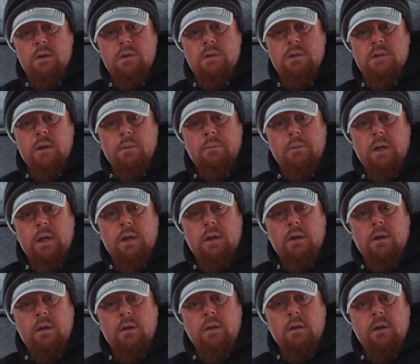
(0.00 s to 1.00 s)
something,
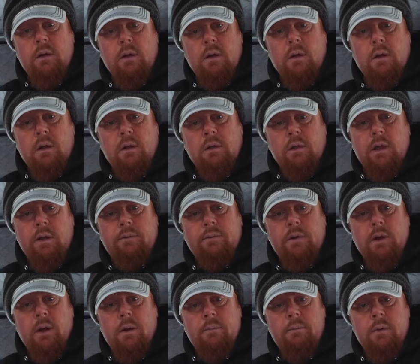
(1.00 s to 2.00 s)
uh, a
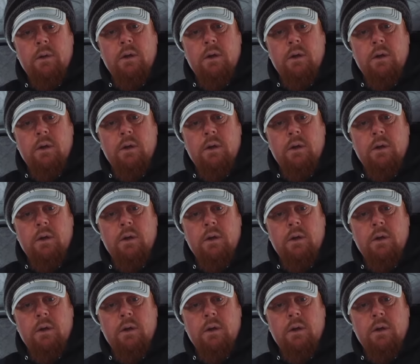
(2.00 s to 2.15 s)
lift up,